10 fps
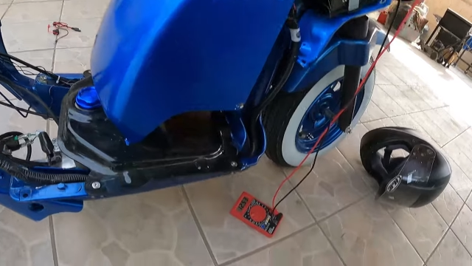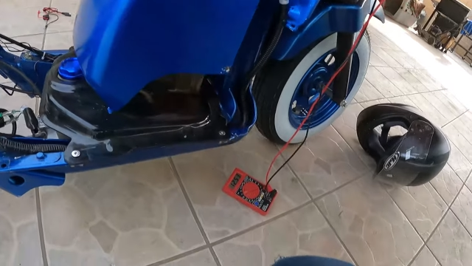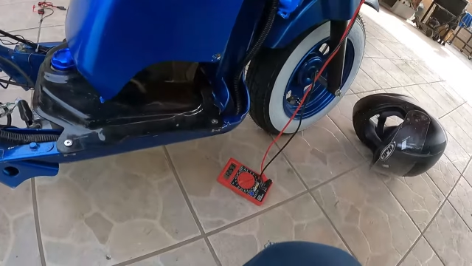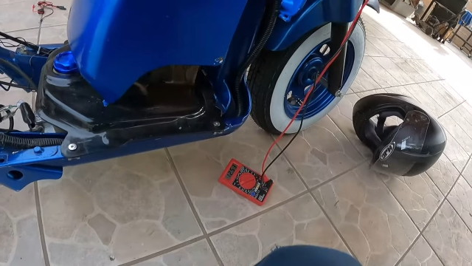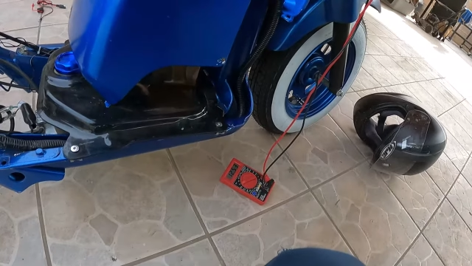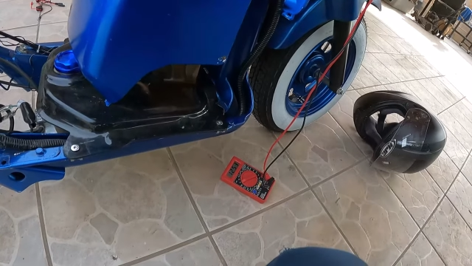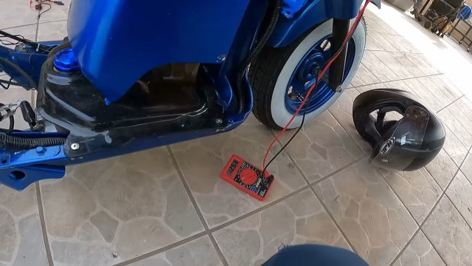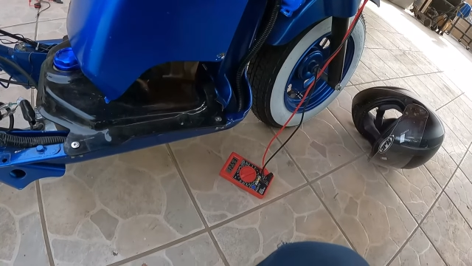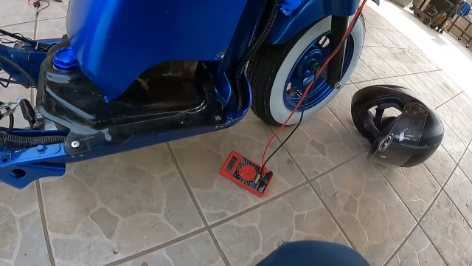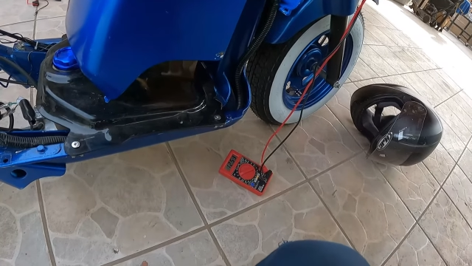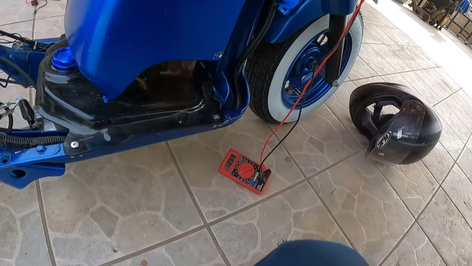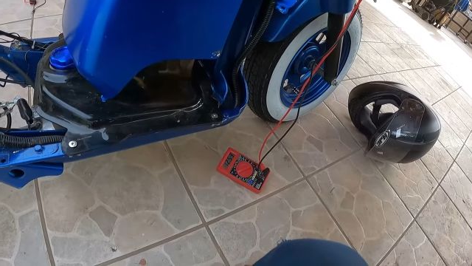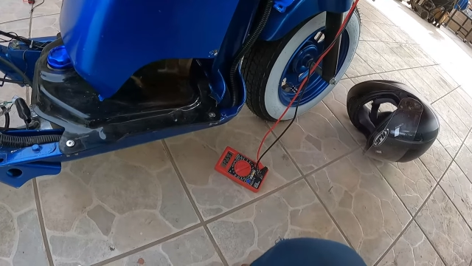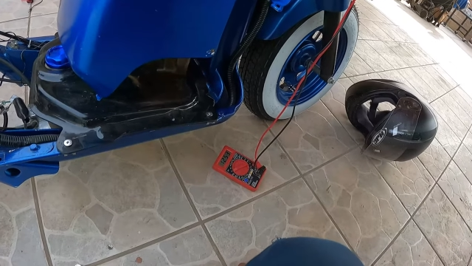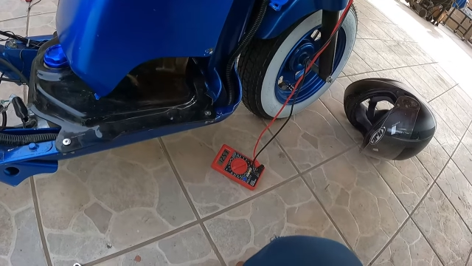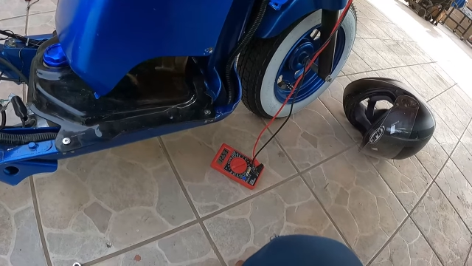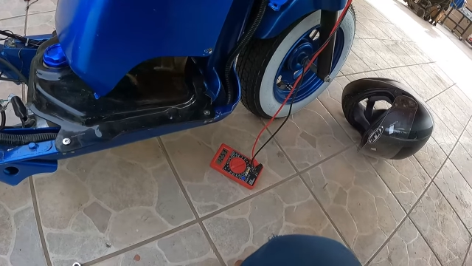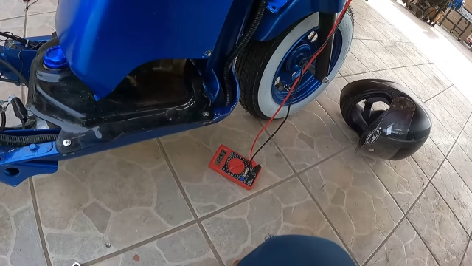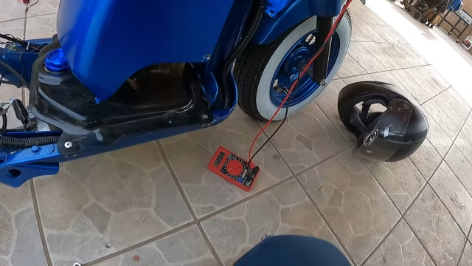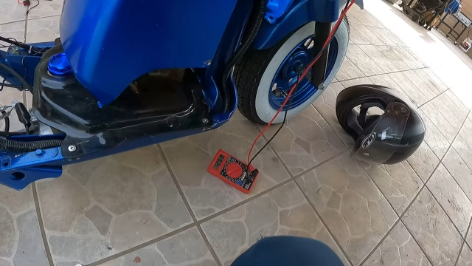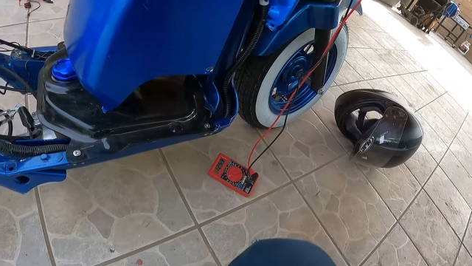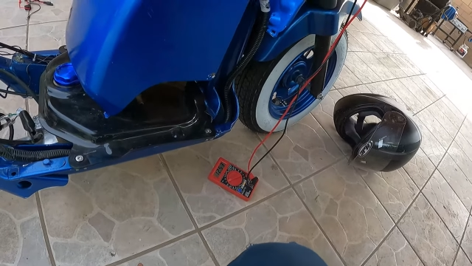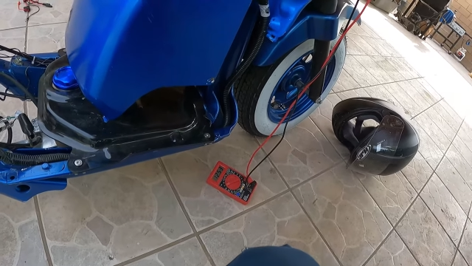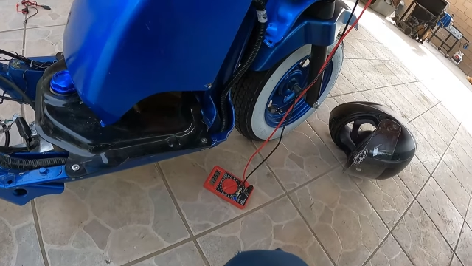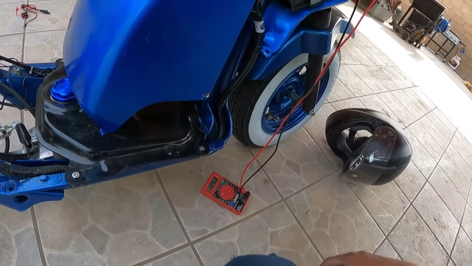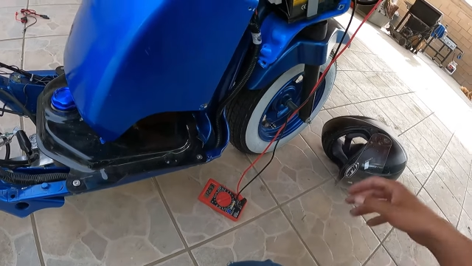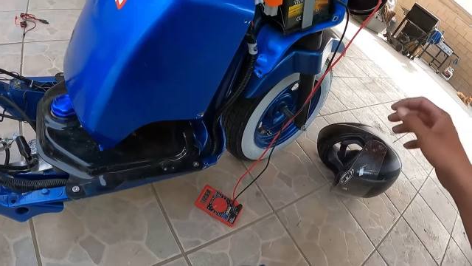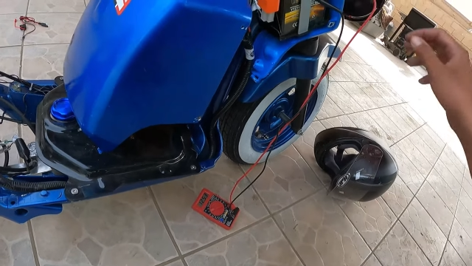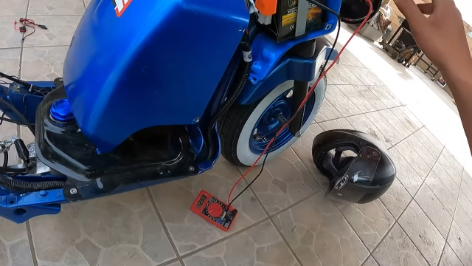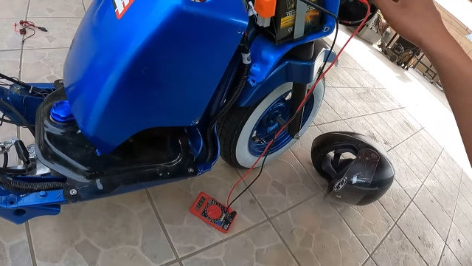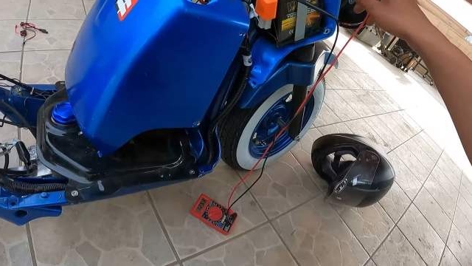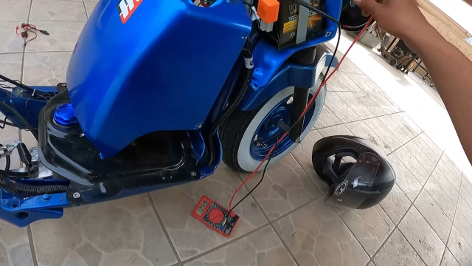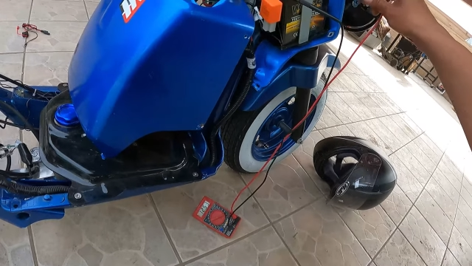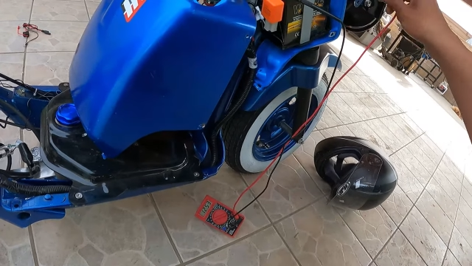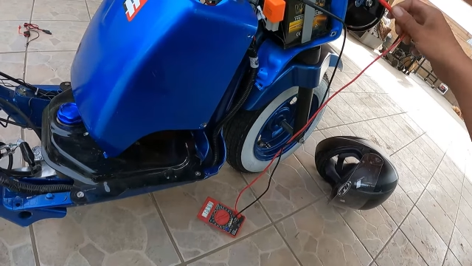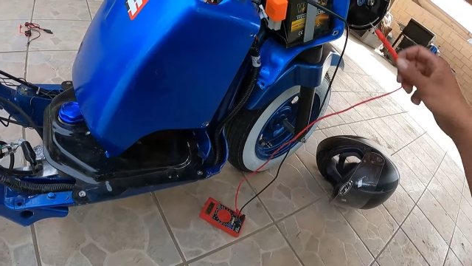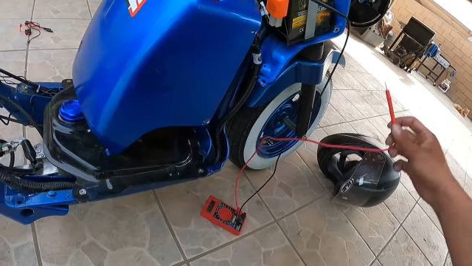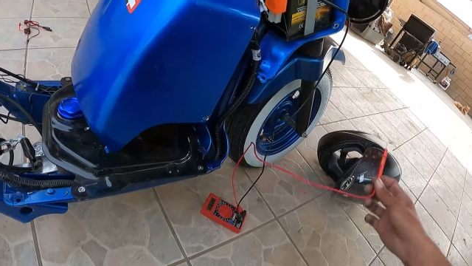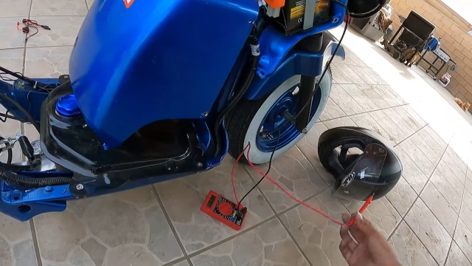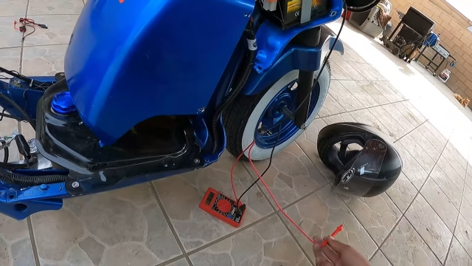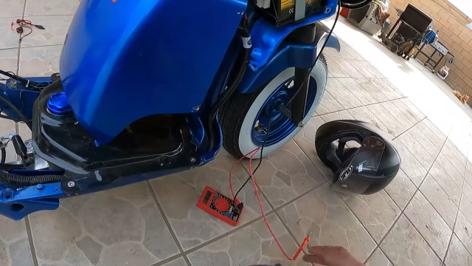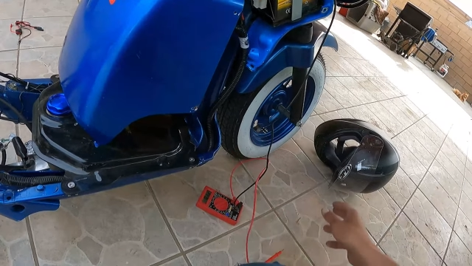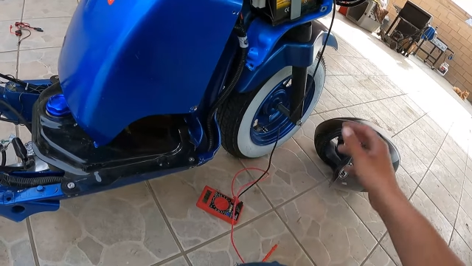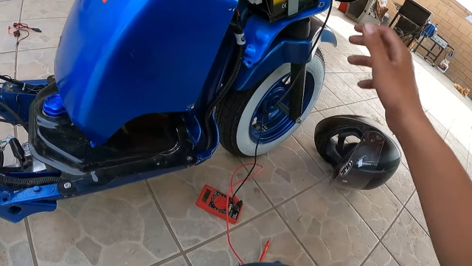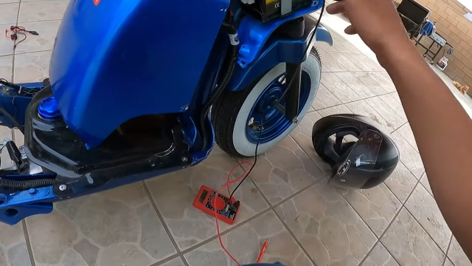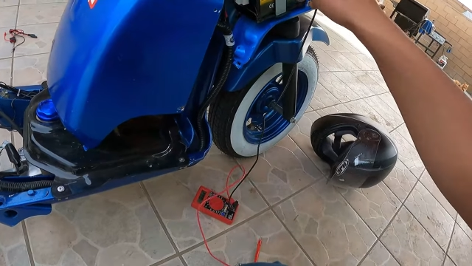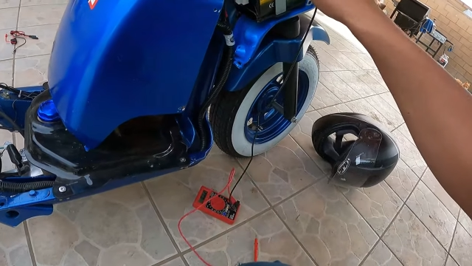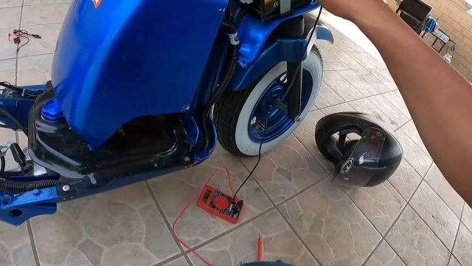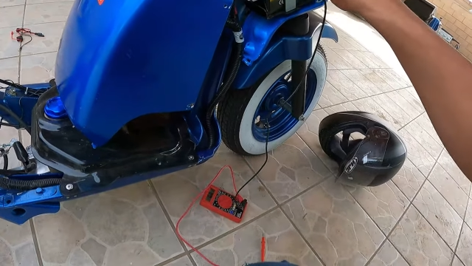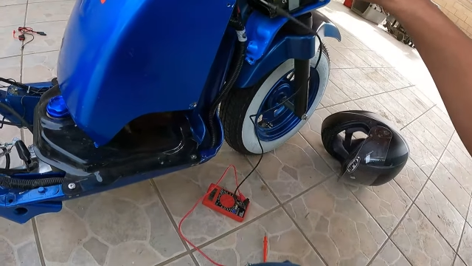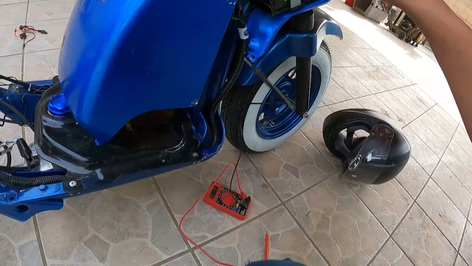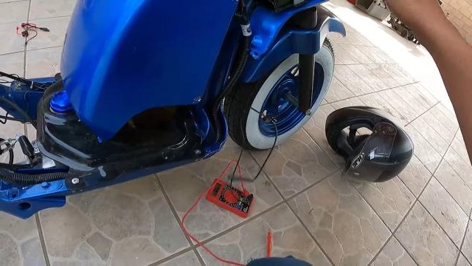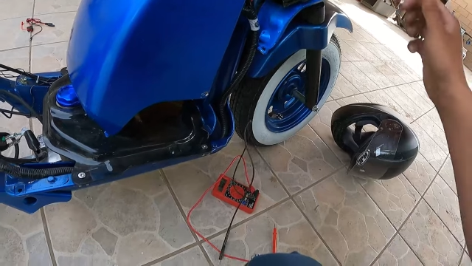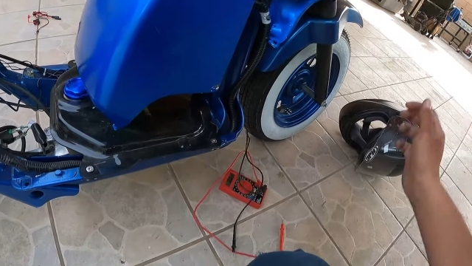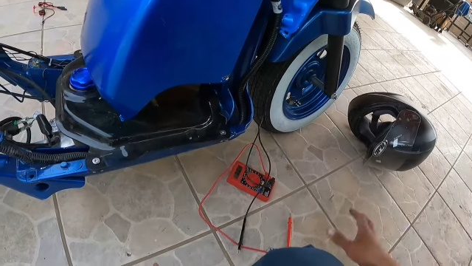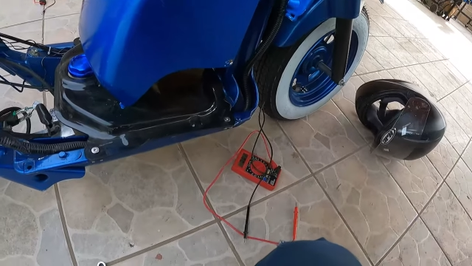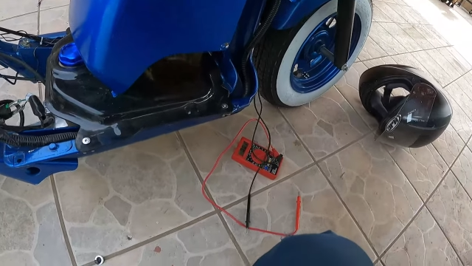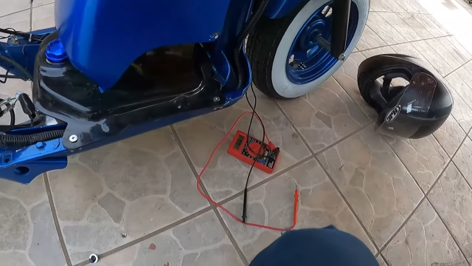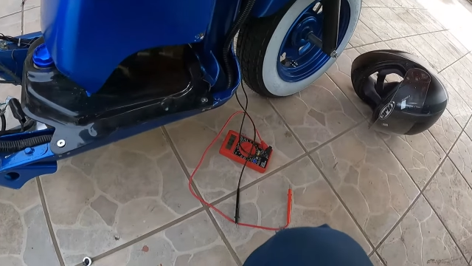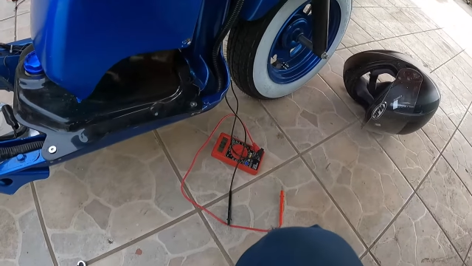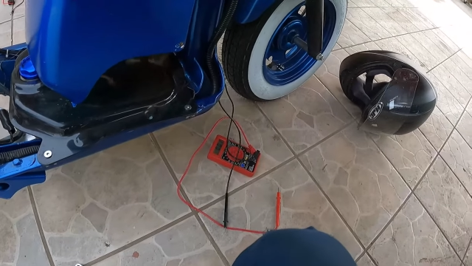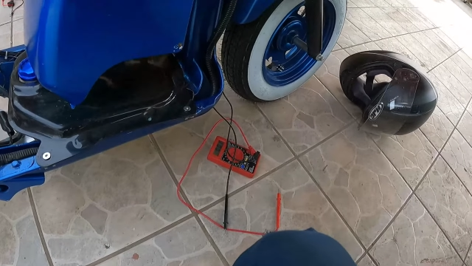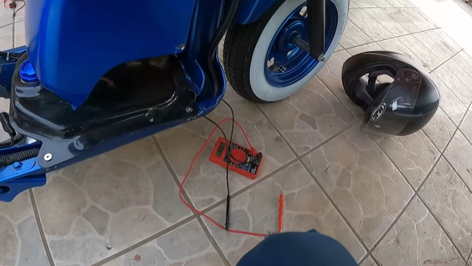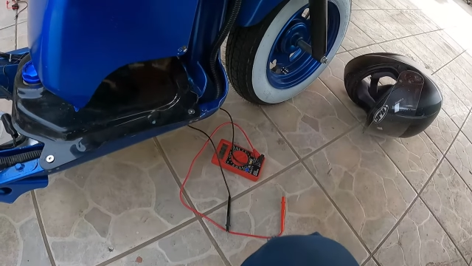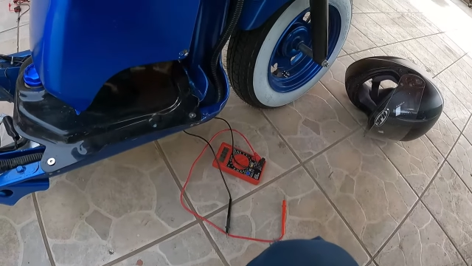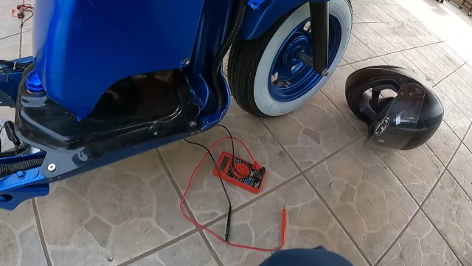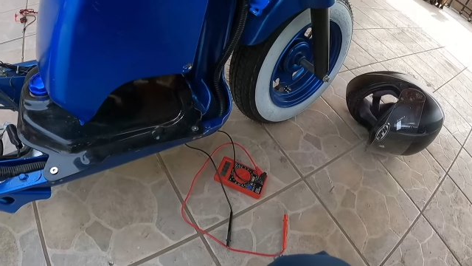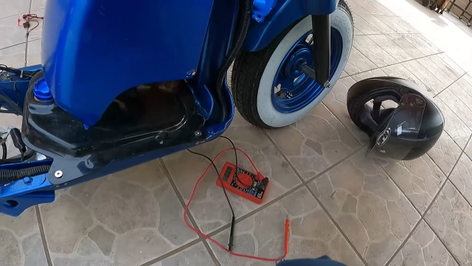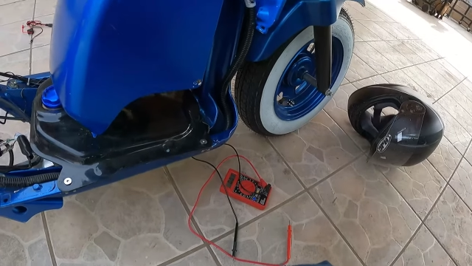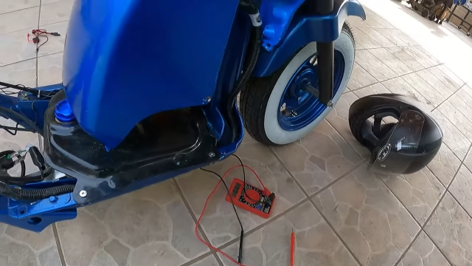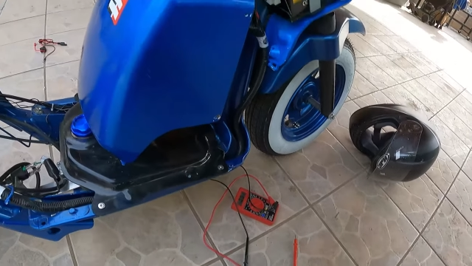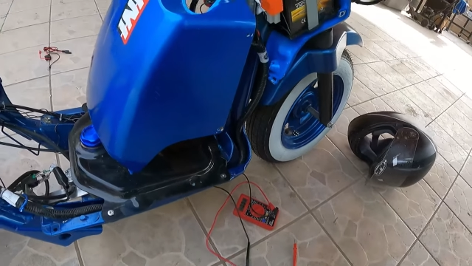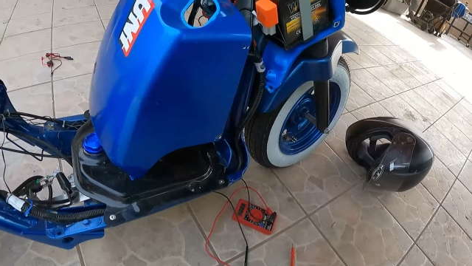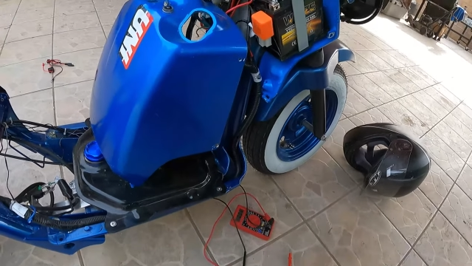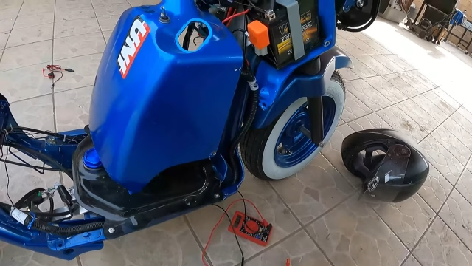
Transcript: (no speaker visible)